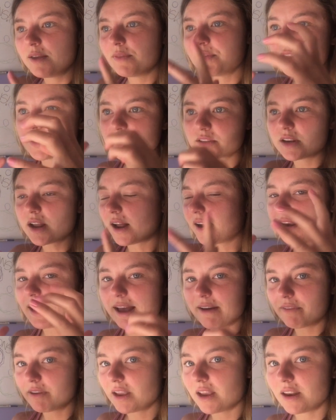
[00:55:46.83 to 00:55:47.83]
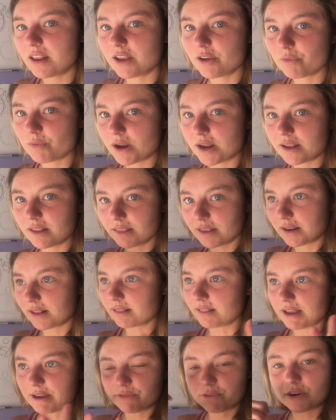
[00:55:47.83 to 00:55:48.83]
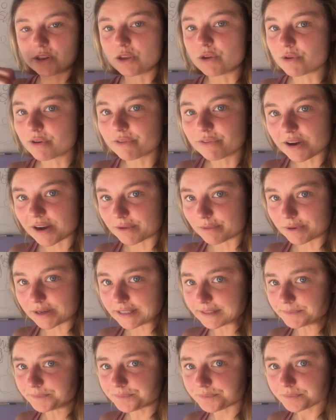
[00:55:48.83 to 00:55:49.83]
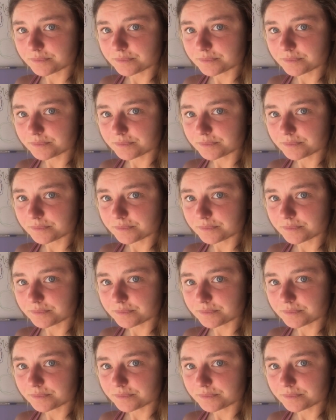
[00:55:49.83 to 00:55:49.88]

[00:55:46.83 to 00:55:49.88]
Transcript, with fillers: that's not navigating and regulating life in a unified way,